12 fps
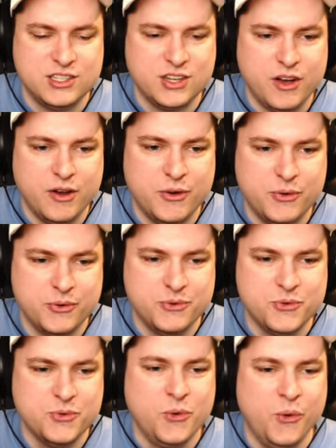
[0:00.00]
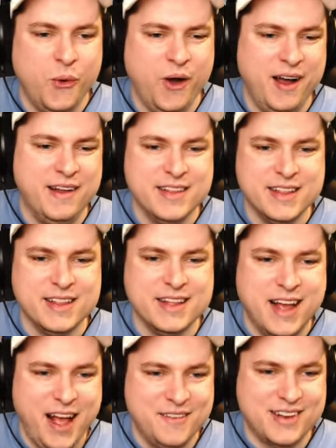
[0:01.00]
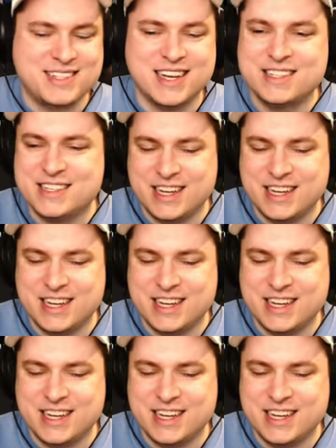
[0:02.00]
So, ooh, I'm excited to